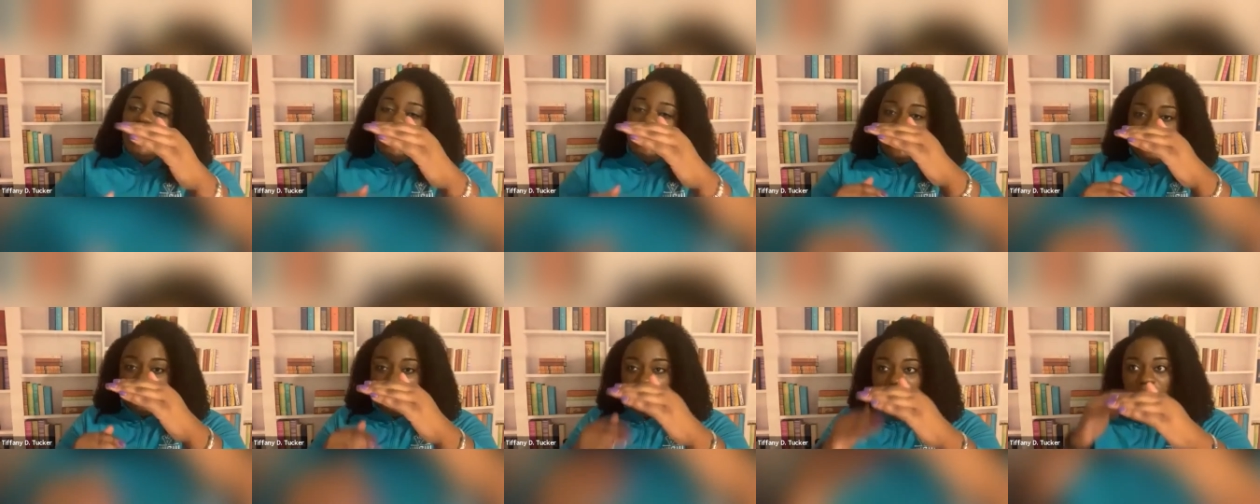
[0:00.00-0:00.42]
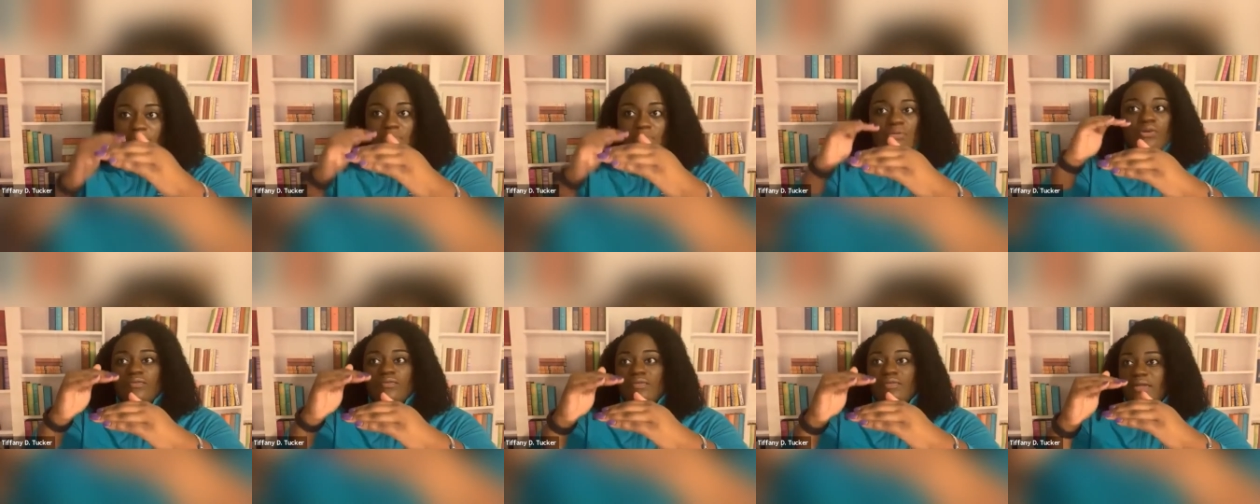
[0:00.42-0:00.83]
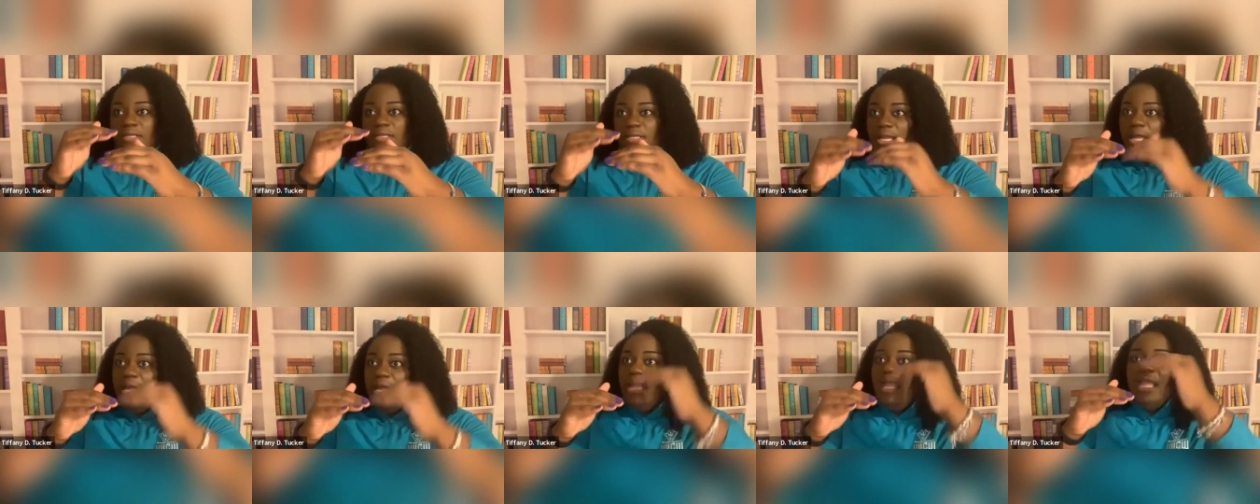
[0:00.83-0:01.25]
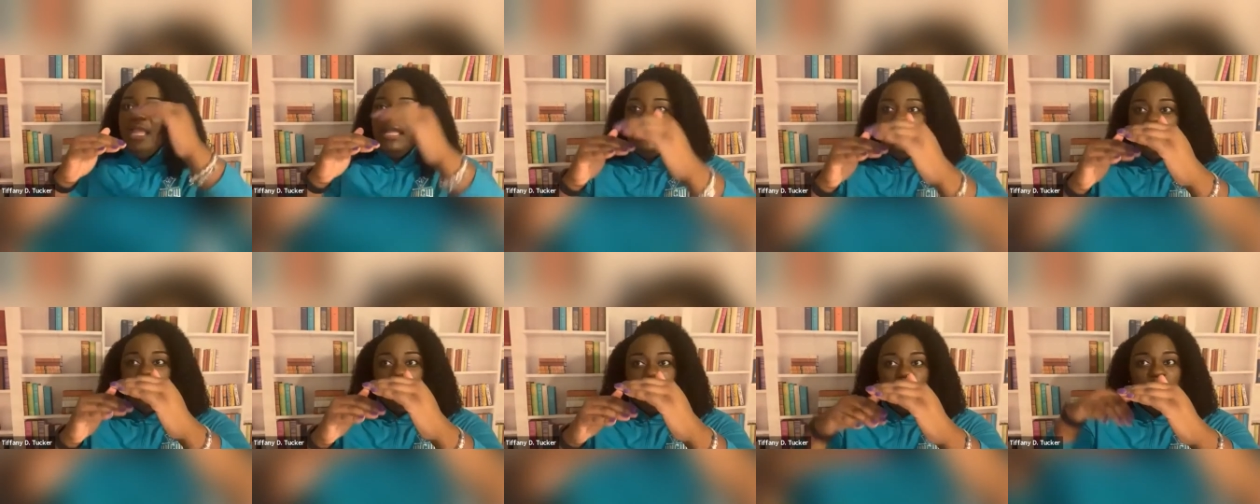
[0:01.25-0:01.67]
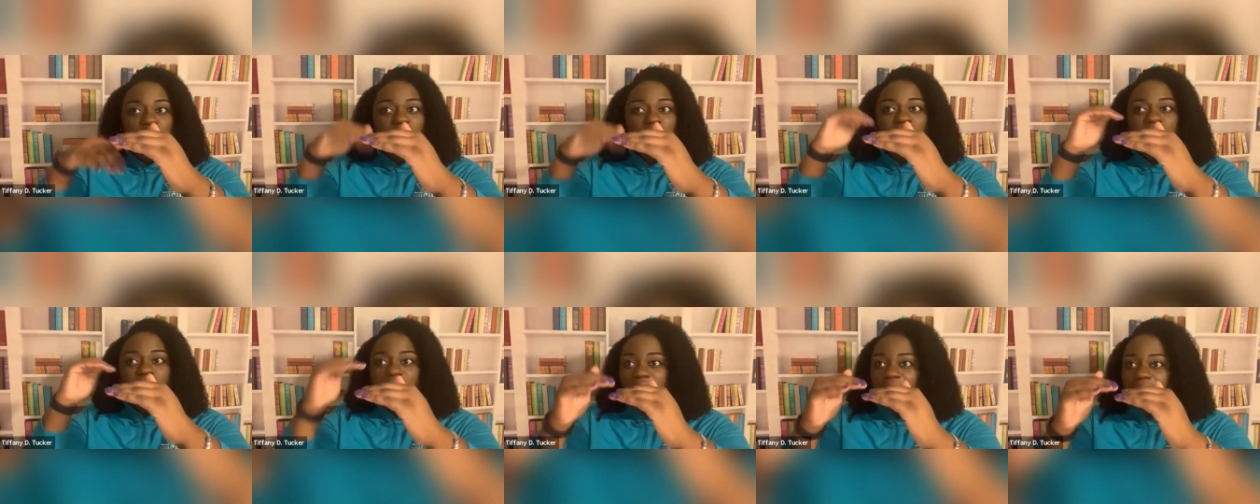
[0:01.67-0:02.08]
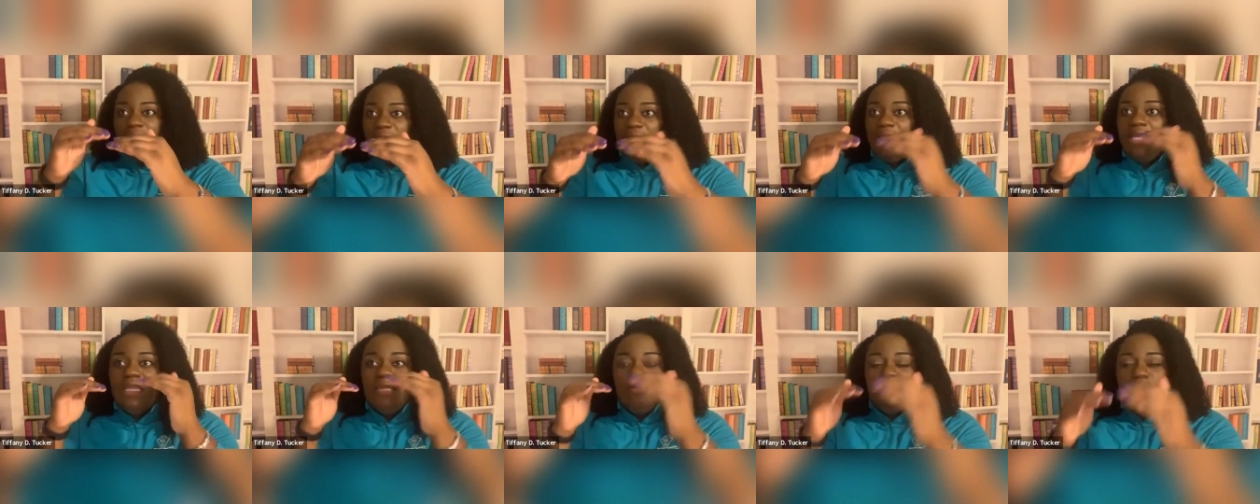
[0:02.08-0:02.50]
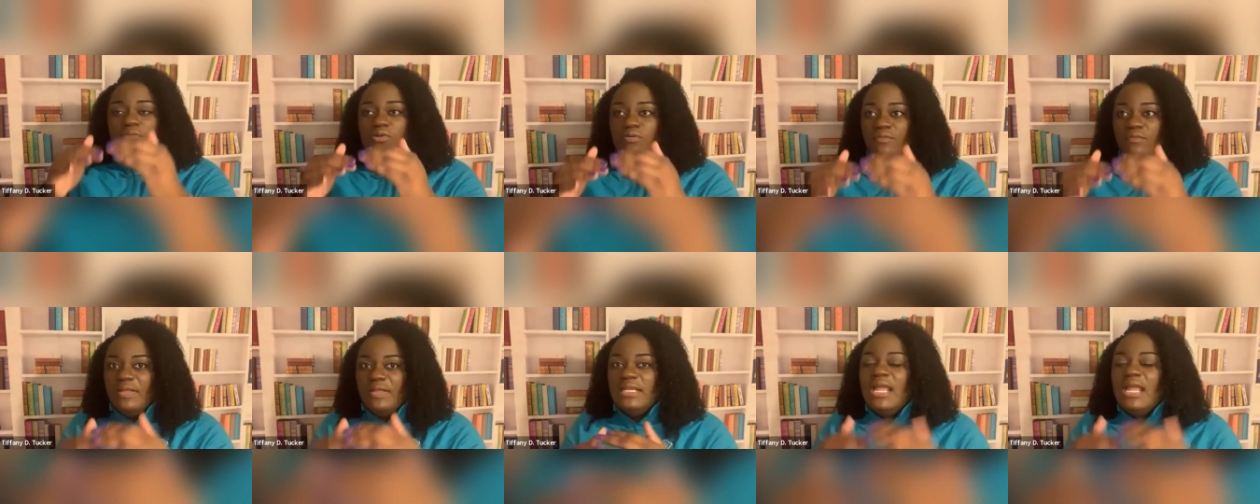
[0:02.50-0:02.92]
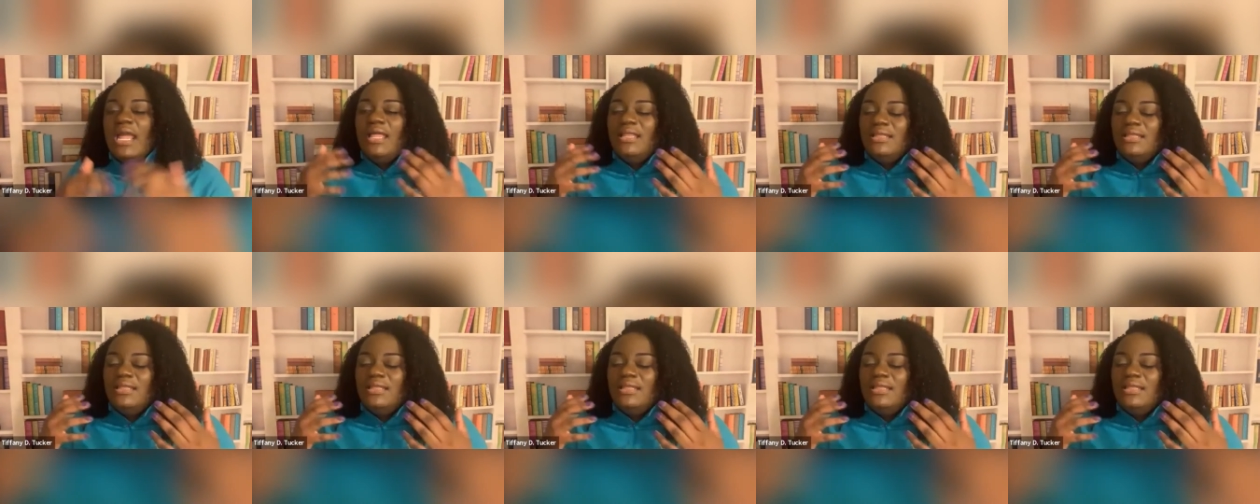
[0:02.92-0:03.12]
and keep moving and keep moving and keep moving.